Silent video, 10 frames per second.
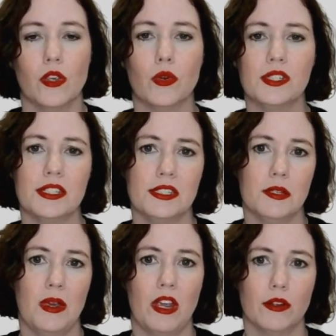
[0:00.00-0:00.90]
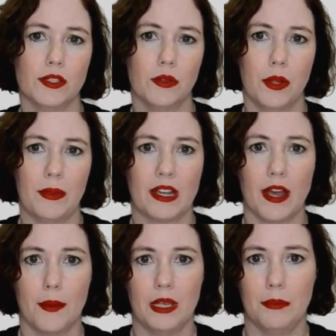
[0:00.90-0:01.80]
Your system may also limit
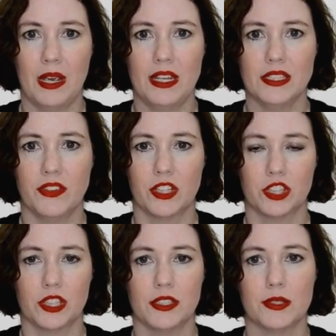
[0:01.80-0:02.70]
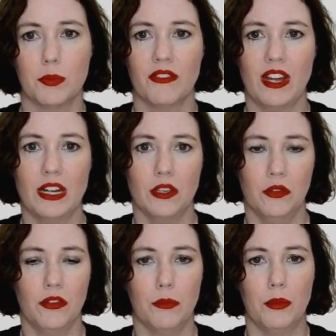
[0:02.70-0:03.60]
copy and paste functions, preventing
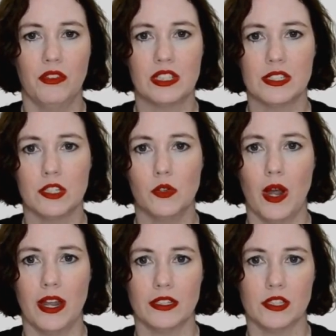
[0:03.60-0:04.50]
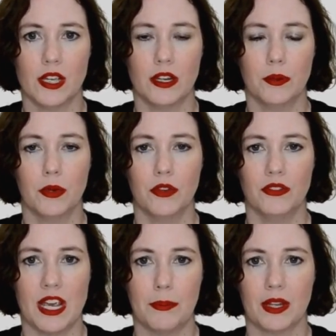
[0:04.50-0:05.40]
you from moving CUI into
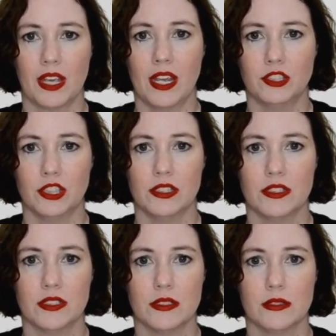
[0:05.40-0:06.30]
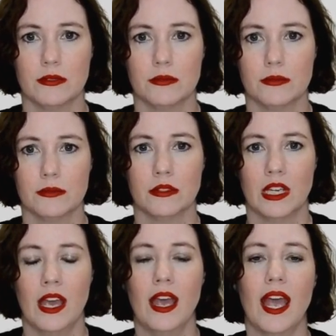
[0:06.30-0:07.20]
unapproved applications.
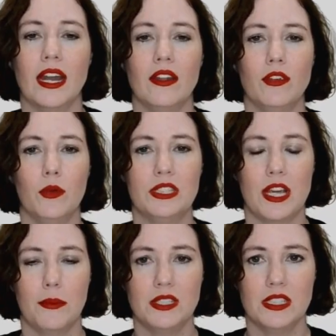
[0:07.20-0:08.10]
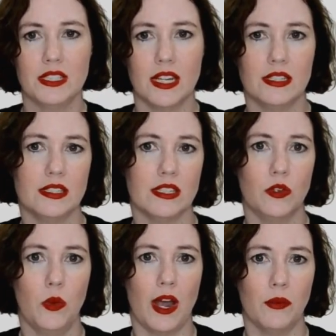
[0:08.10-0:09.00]
And if you attempt to send
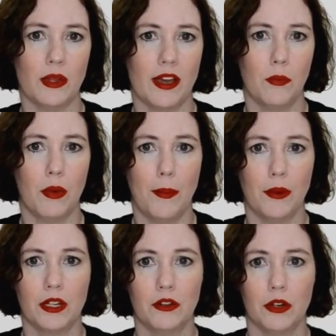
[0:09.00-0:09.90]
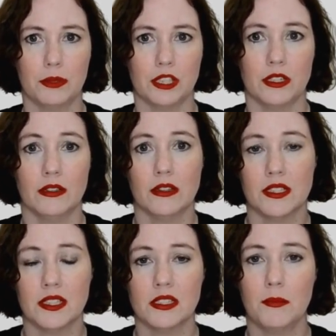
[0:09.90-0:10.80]
CUI without proper encryption, the
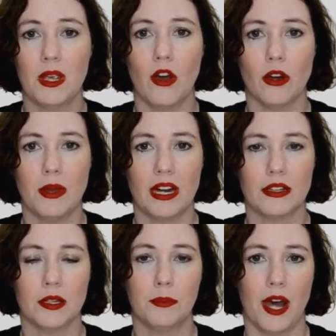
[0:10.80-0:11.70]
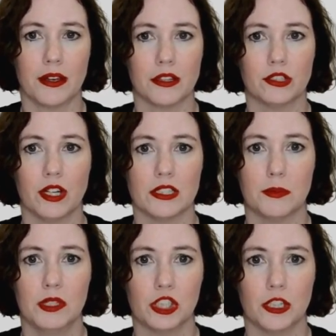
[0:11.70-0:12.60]
system may automatically block the
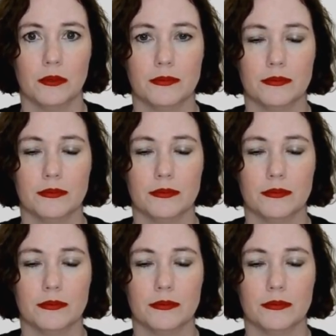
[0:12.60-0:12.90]
transmission.